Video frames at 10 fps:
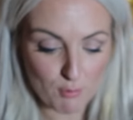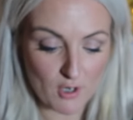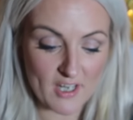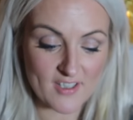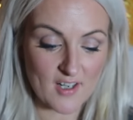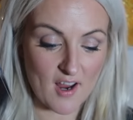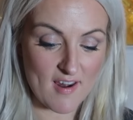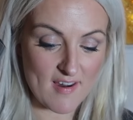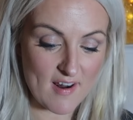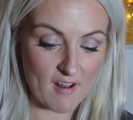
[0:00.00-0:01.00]
product. I
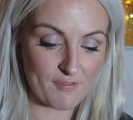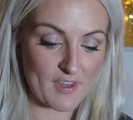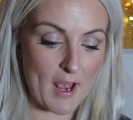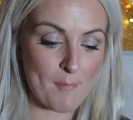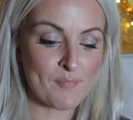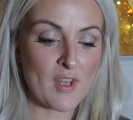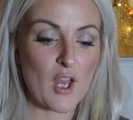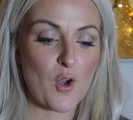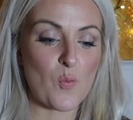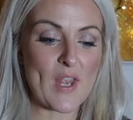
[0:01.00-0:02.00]
love that.
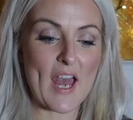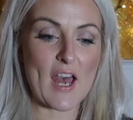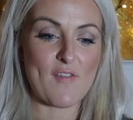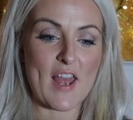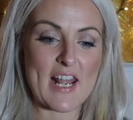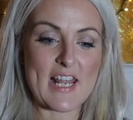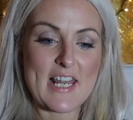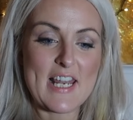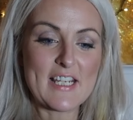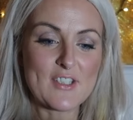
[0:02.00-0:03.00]
We have a
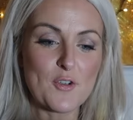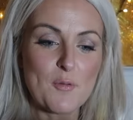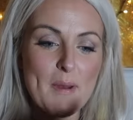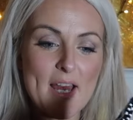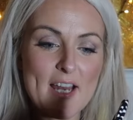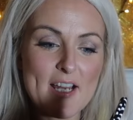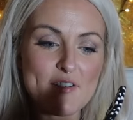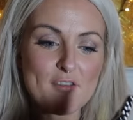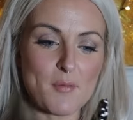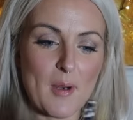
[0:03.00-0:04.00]
little
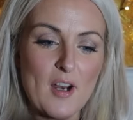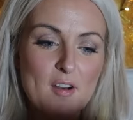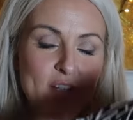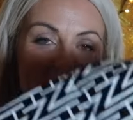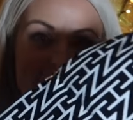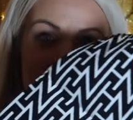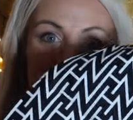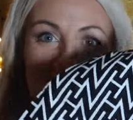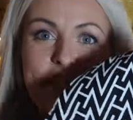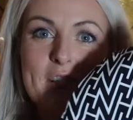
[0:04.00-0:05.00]
bag from Harvey
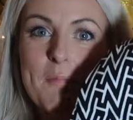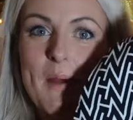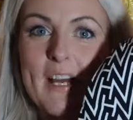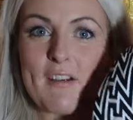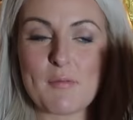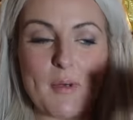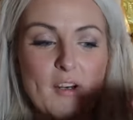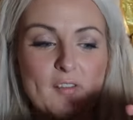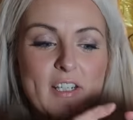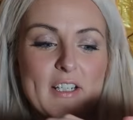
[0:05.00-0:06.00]
Nichols, a little bag from
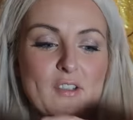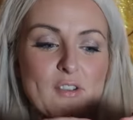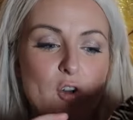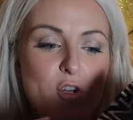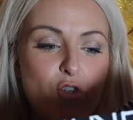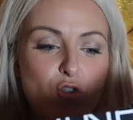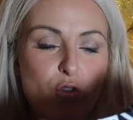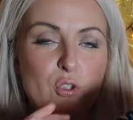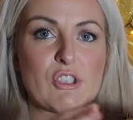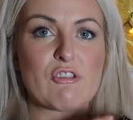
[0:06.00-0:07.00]
Harvey Nichols on a
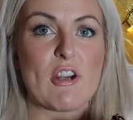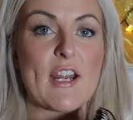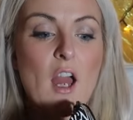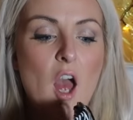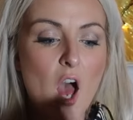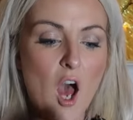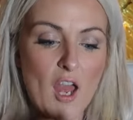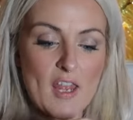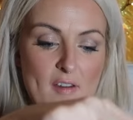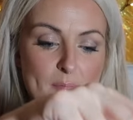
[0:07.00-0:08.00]
drawstring.
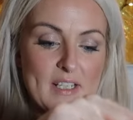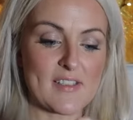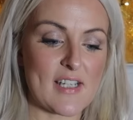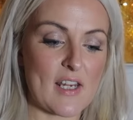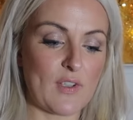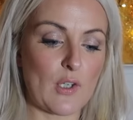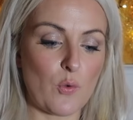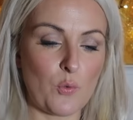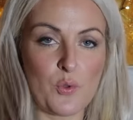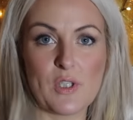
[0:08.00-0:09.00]
I have been
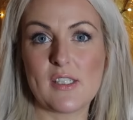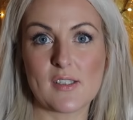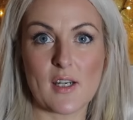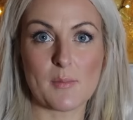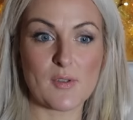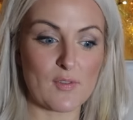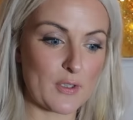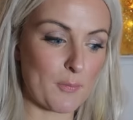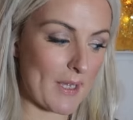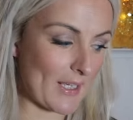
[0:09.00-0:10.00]
saving all these types of
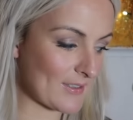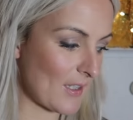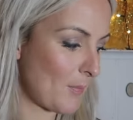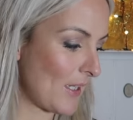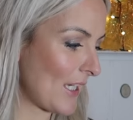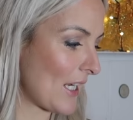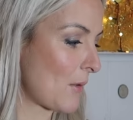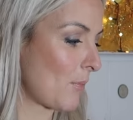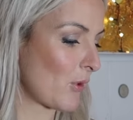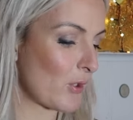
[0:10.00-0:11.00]
little bags that I've been
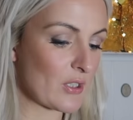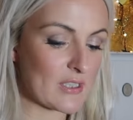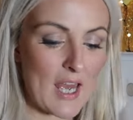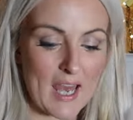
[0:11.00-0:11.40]
getting because,